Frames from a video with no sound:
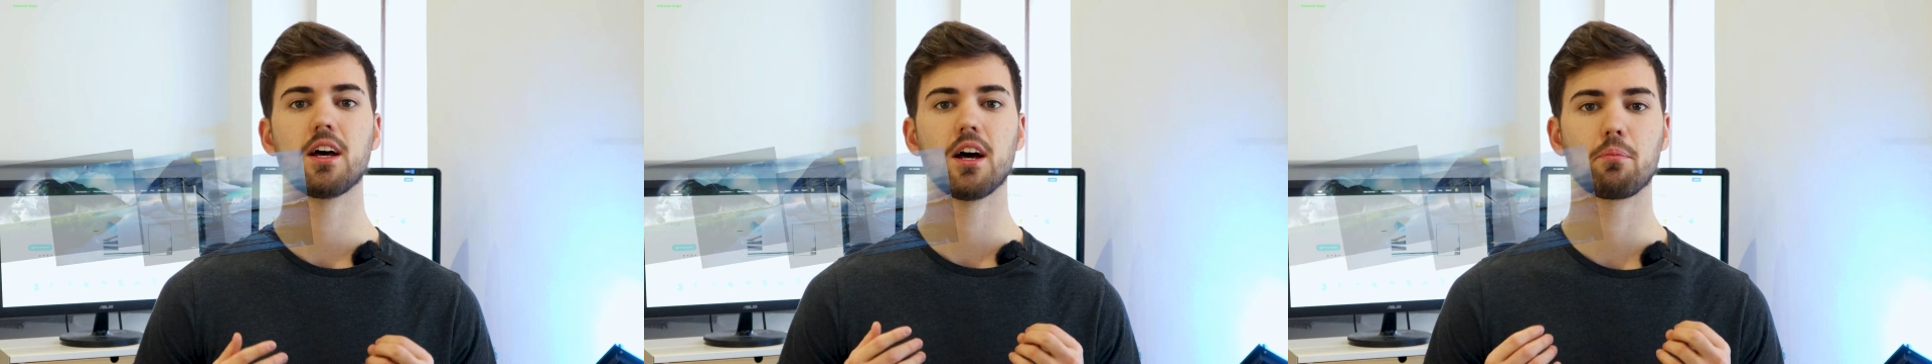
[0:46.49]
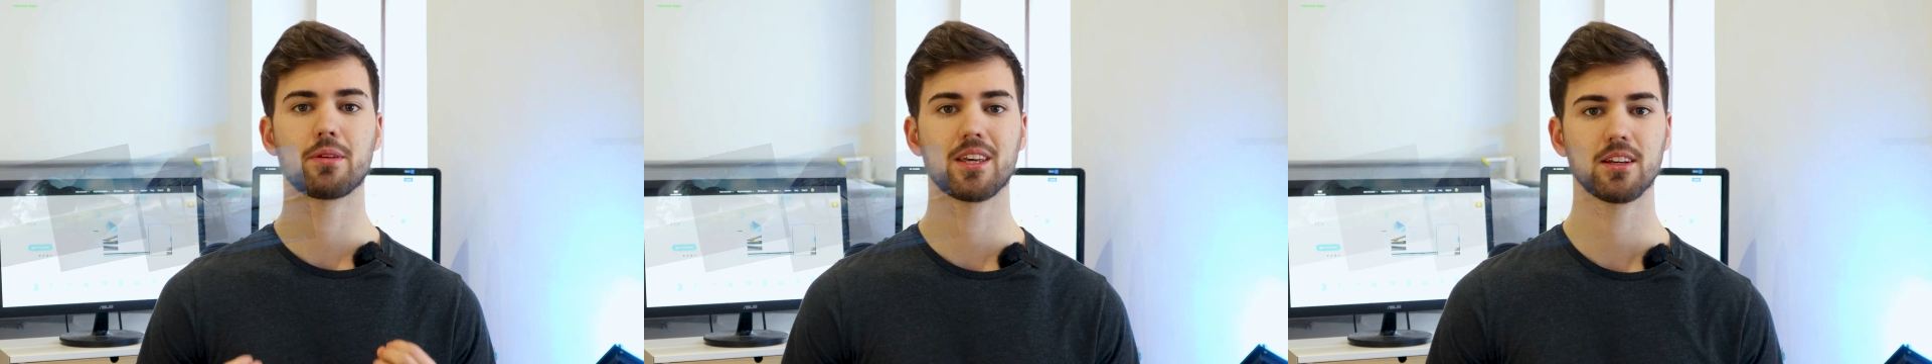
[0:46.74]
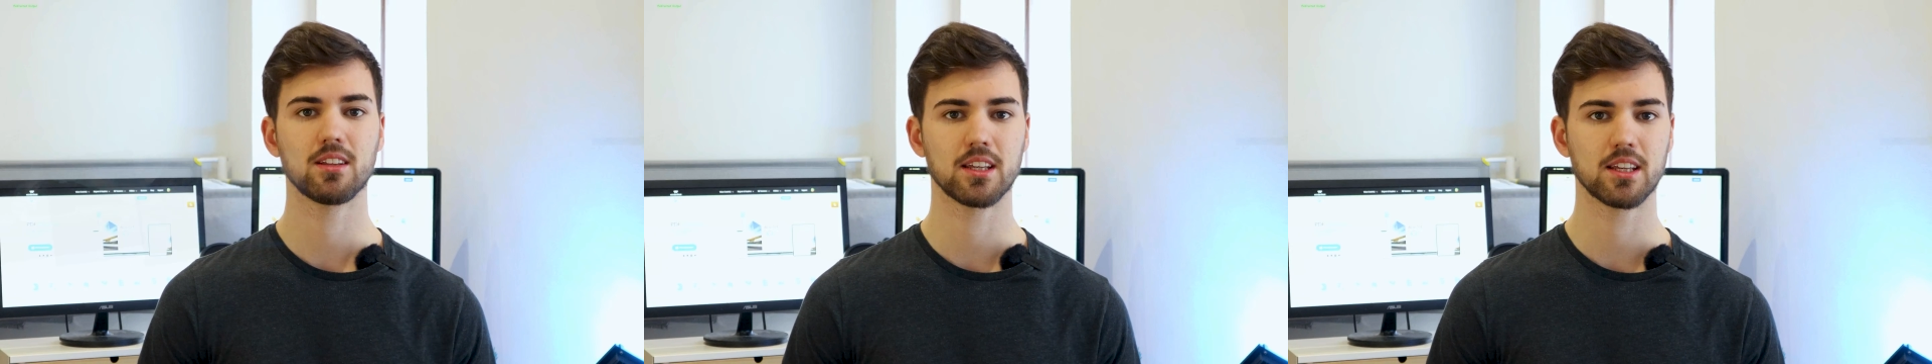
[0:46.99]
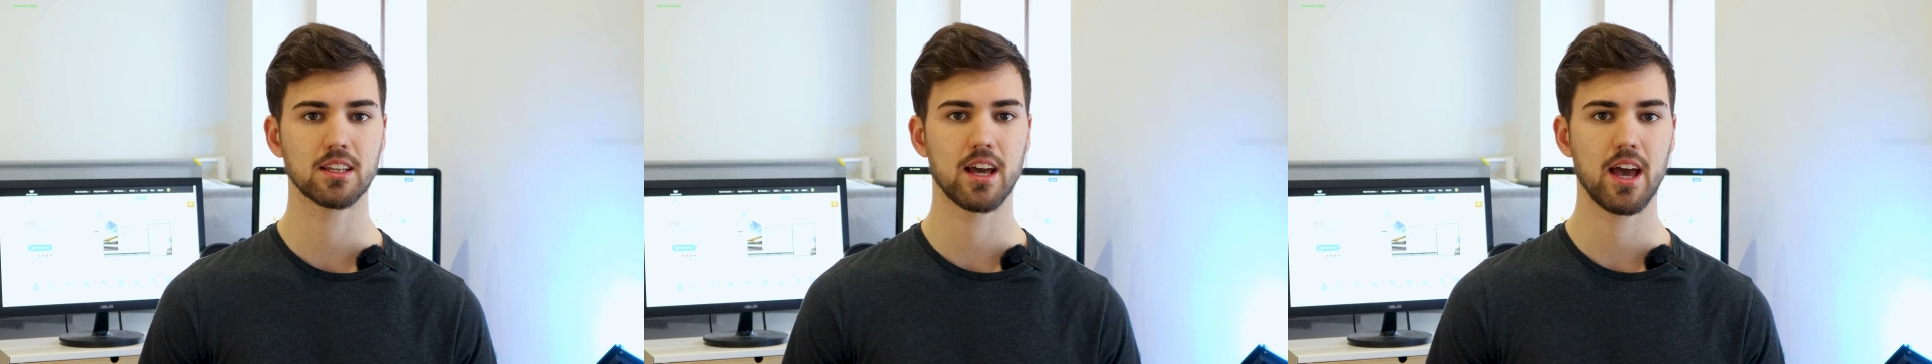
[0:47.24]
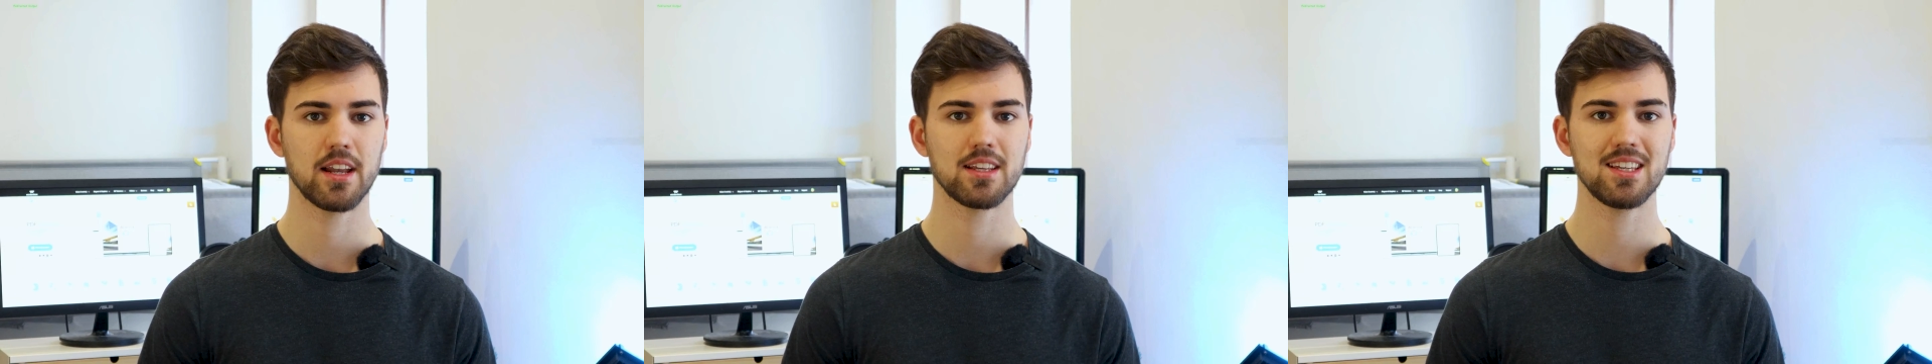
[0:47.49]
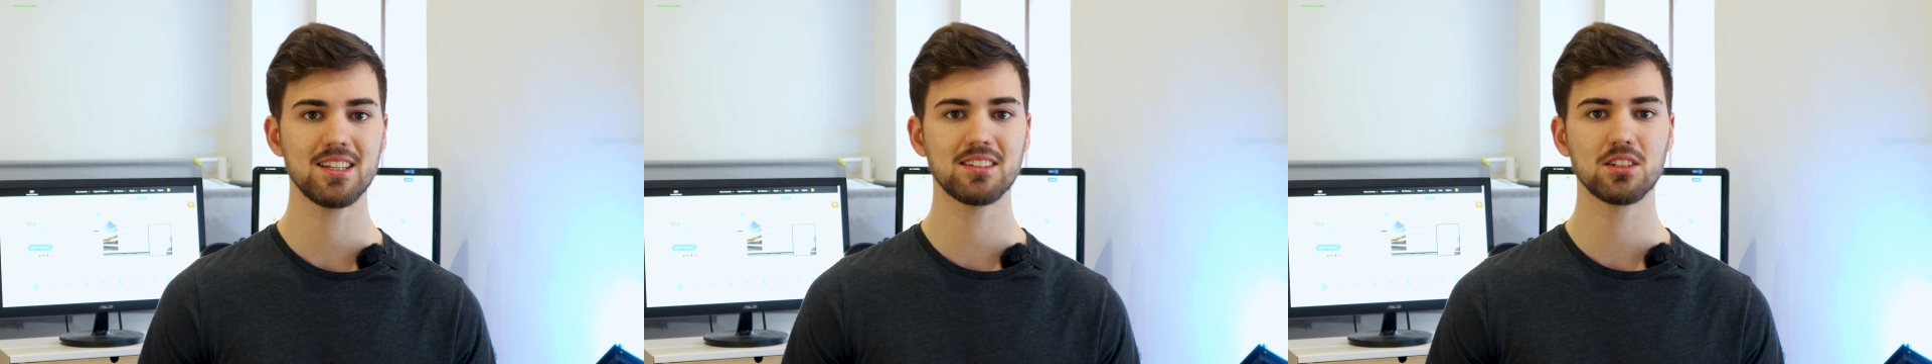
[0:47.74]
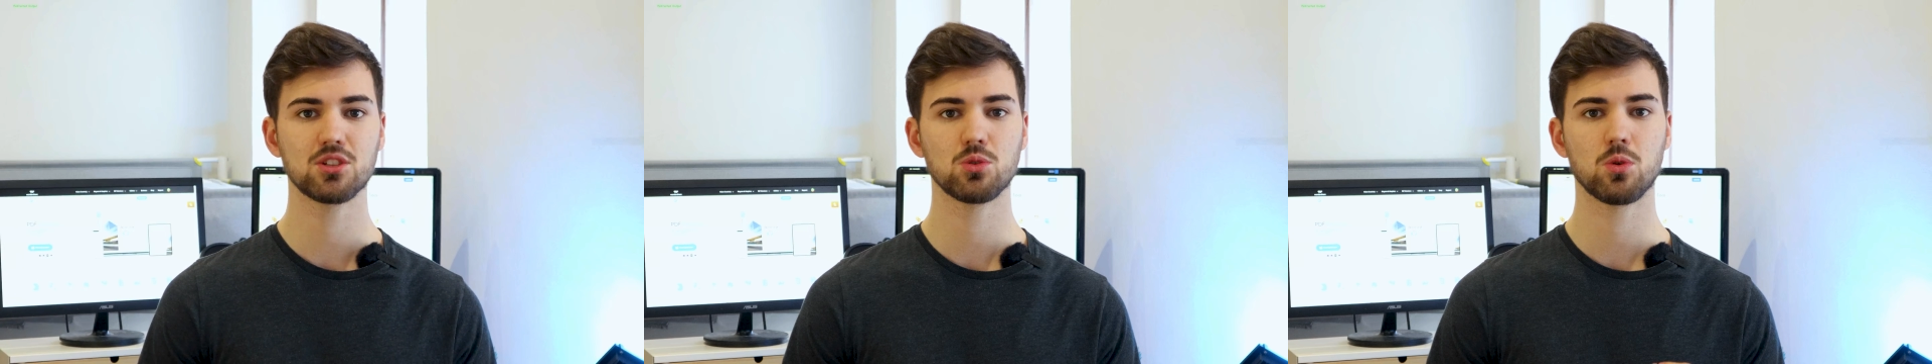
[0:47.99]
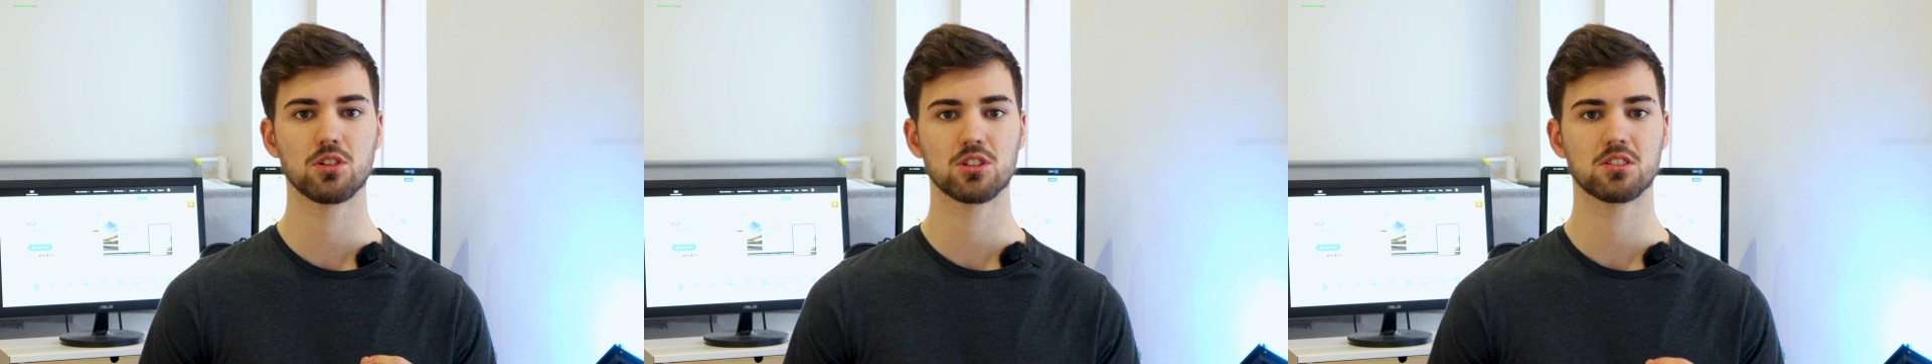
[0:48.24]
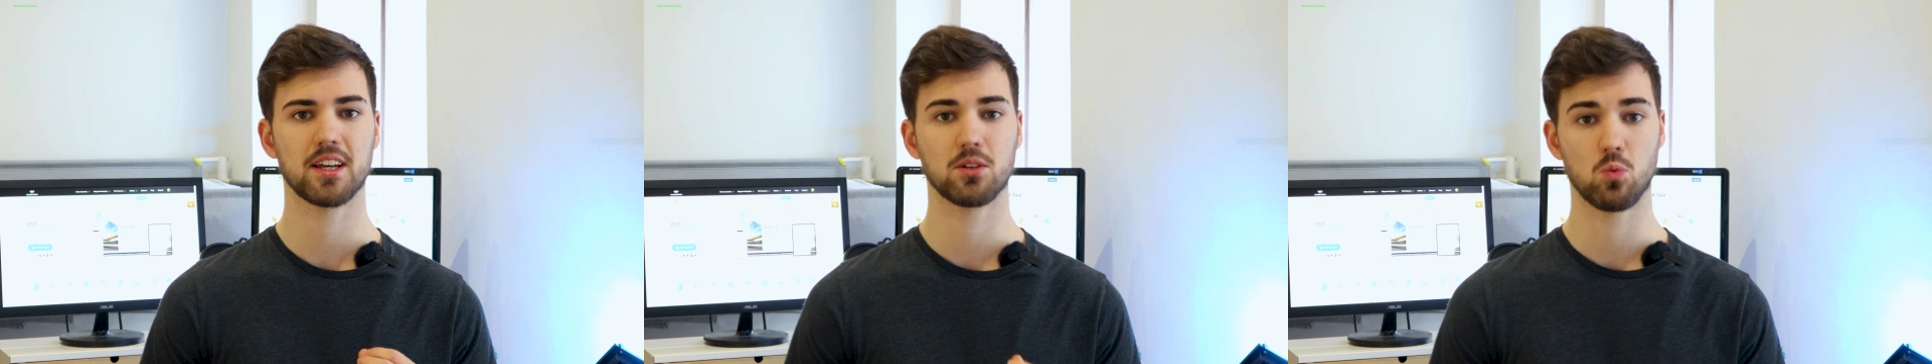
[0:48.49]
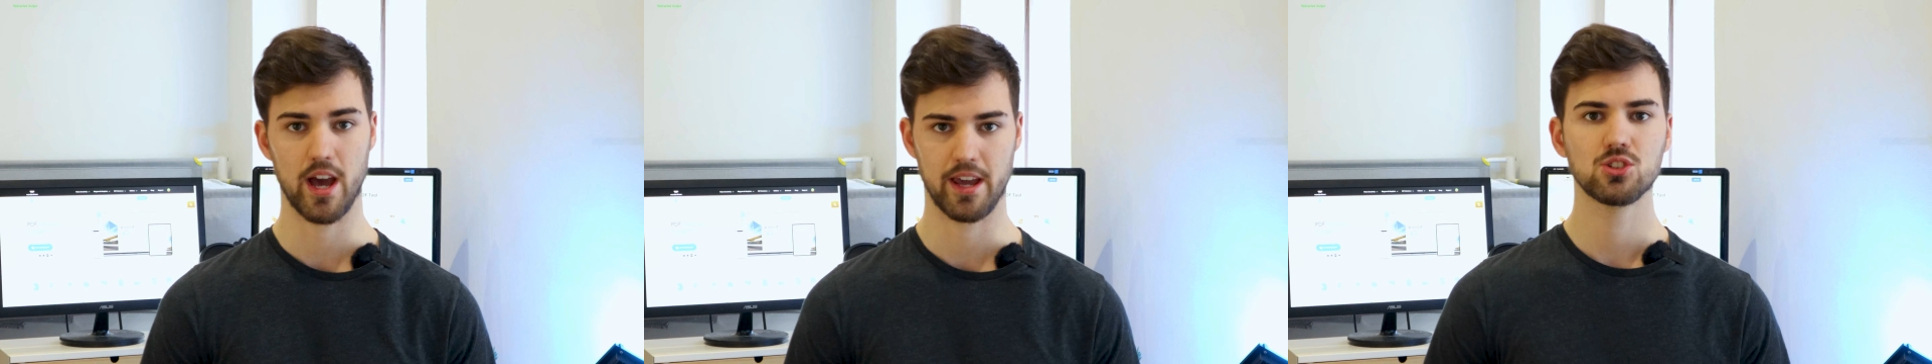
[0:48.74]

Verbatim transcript: appealing and easy to understand way.